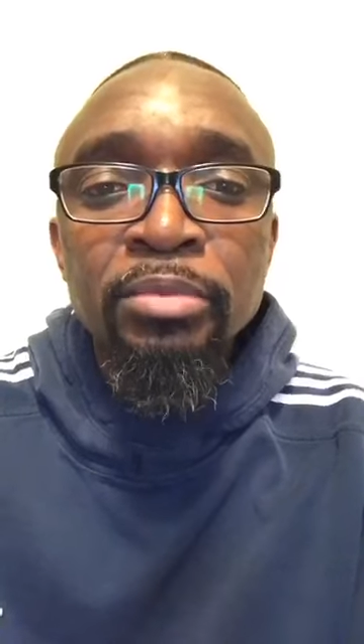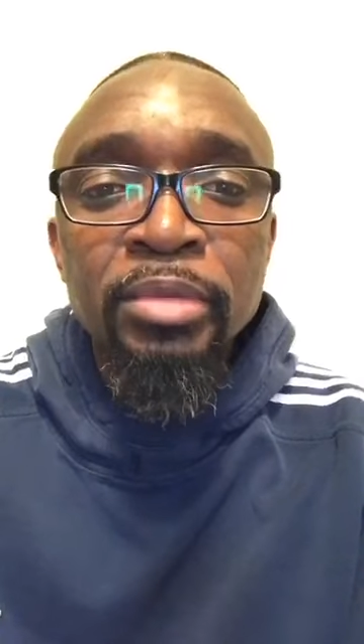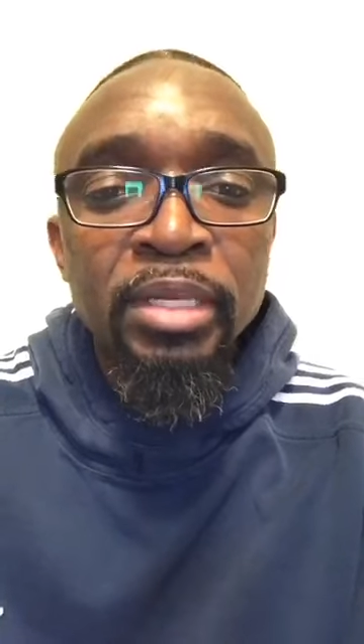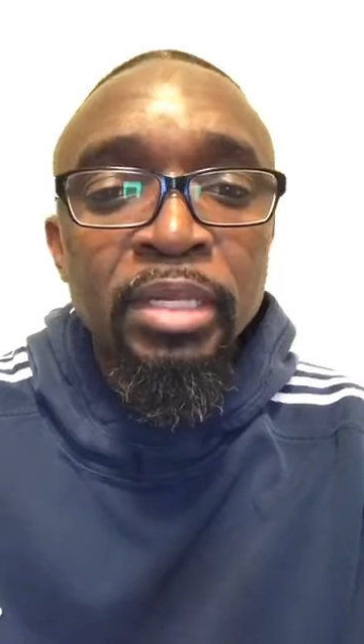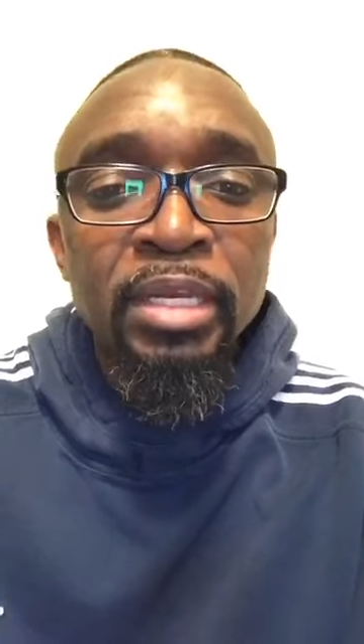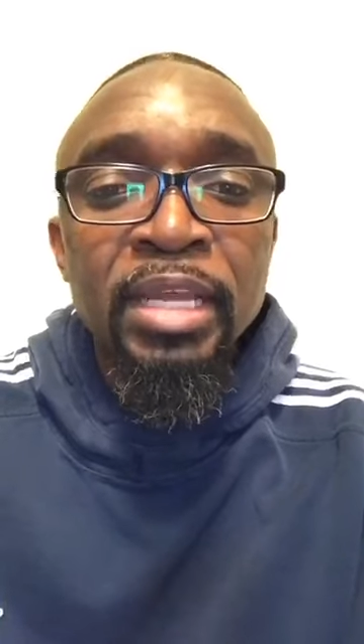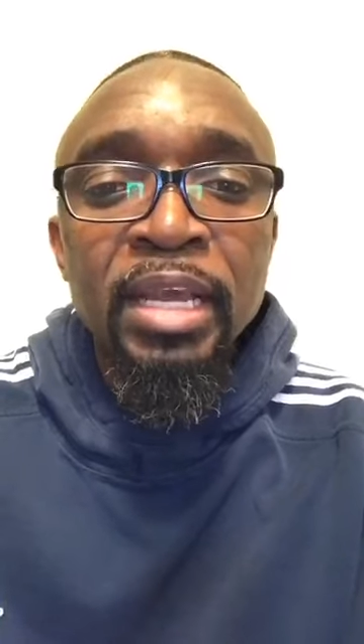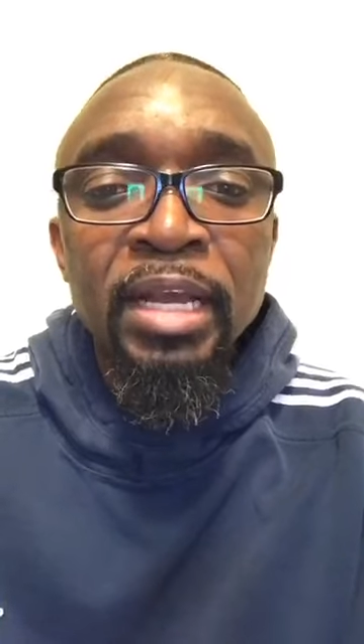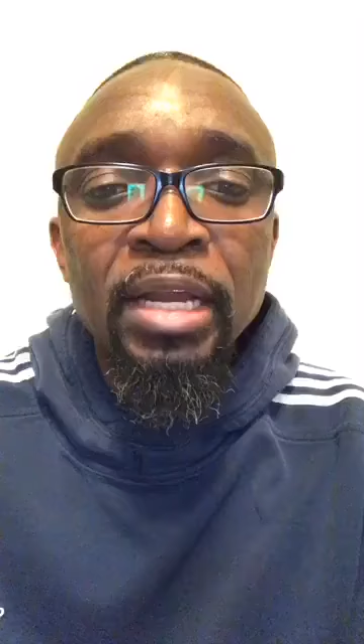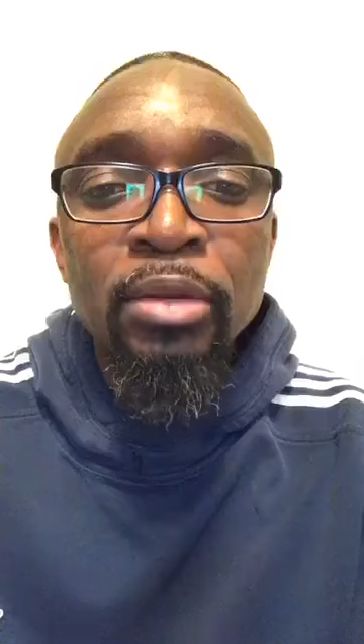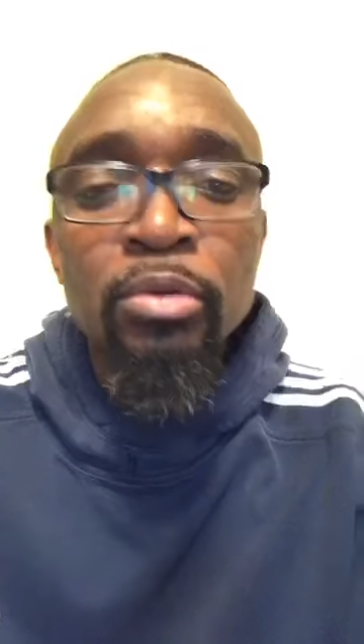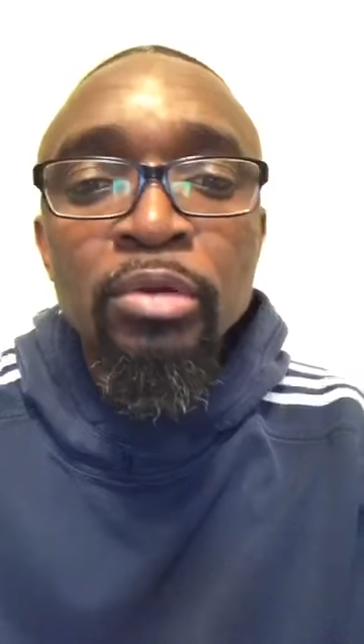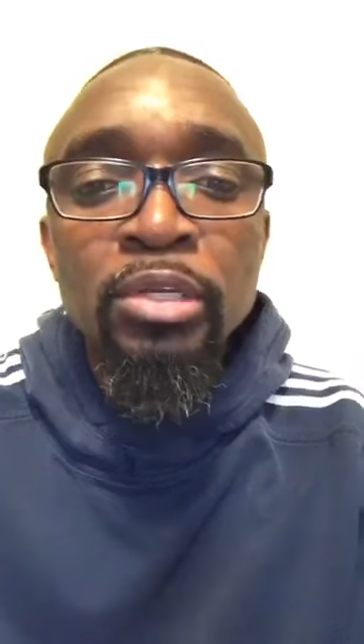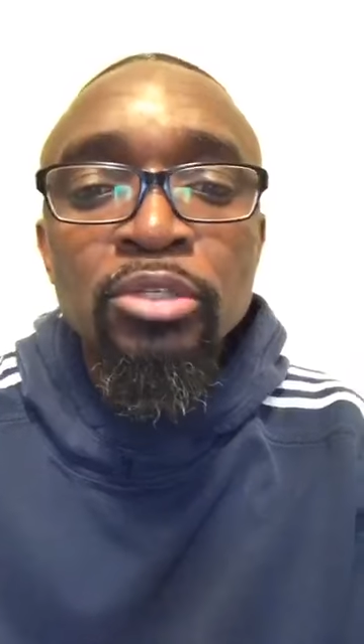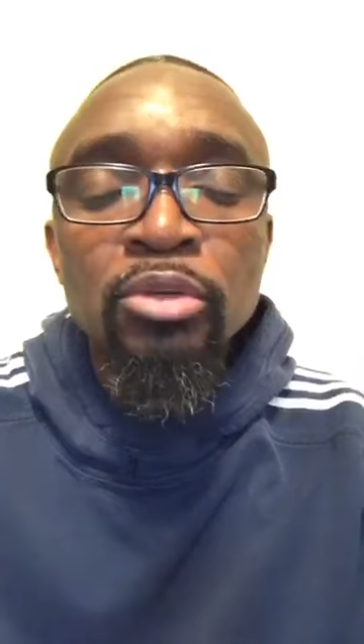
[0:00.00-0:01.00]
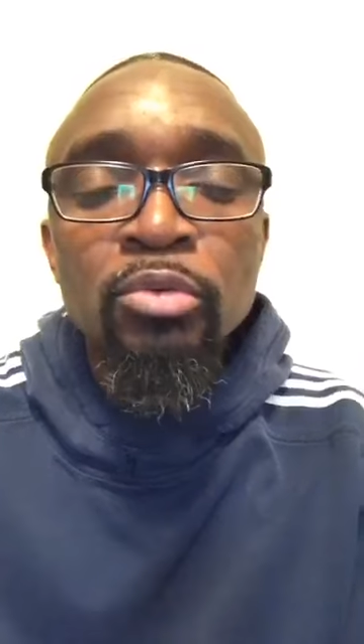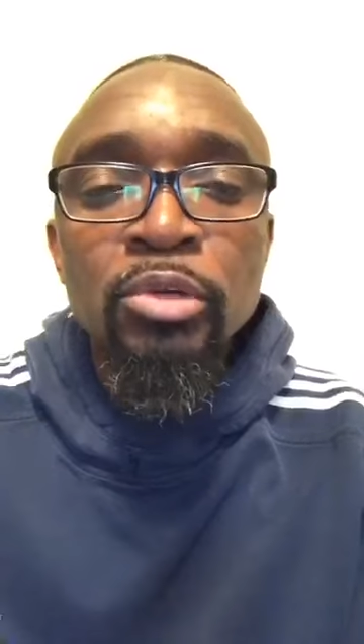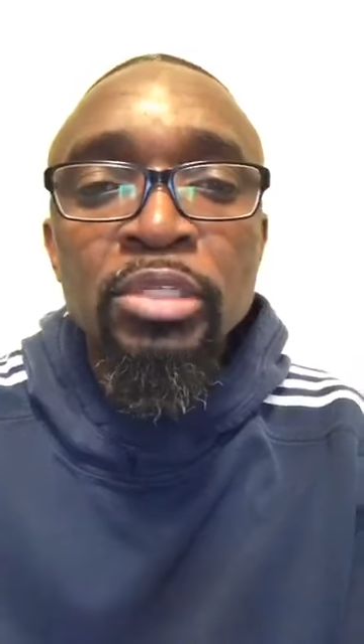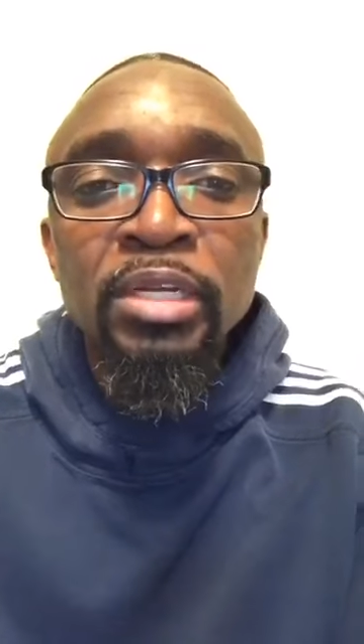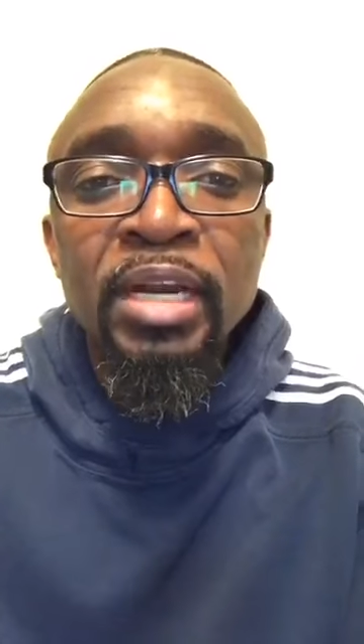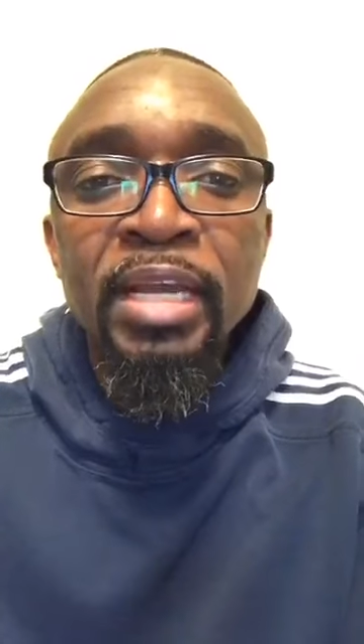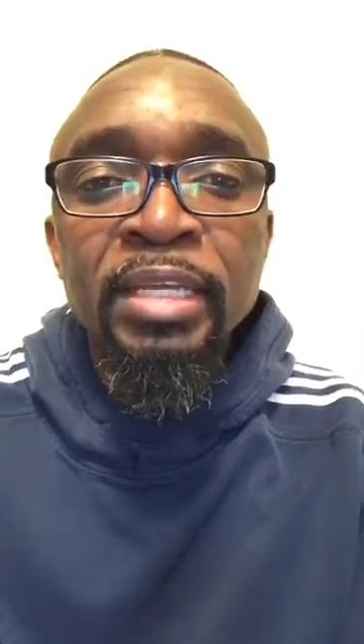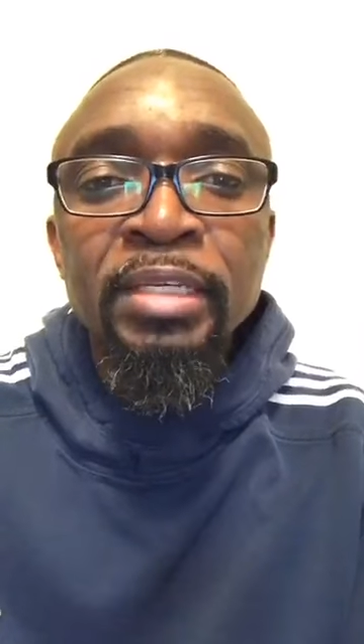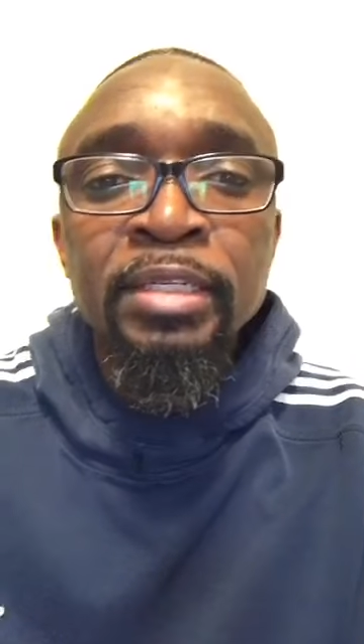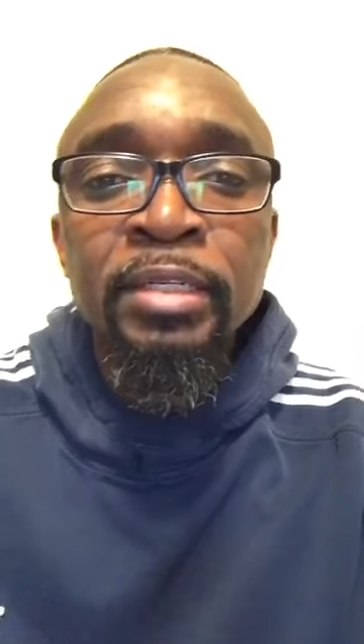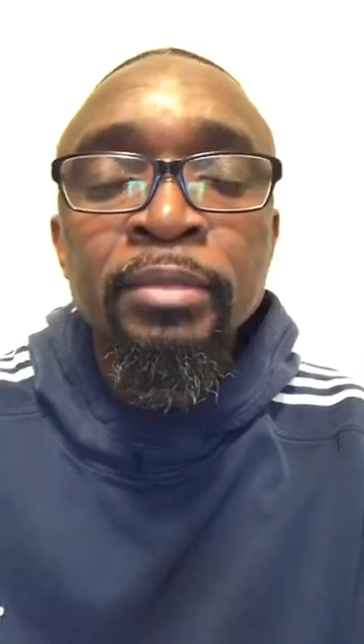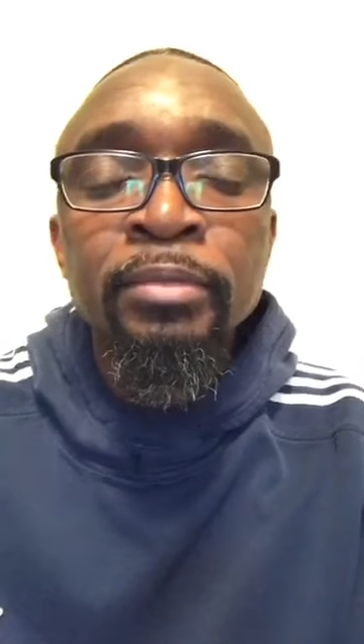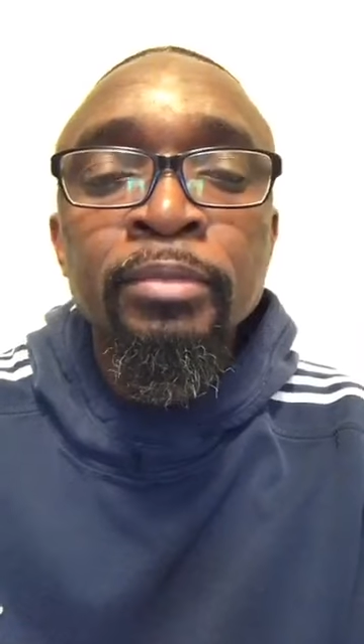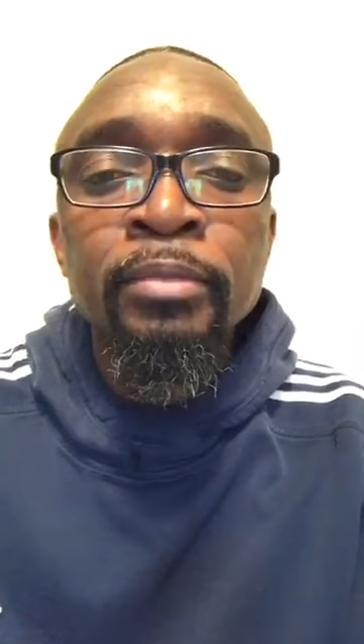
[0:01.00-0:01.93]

meaning their calculation was right.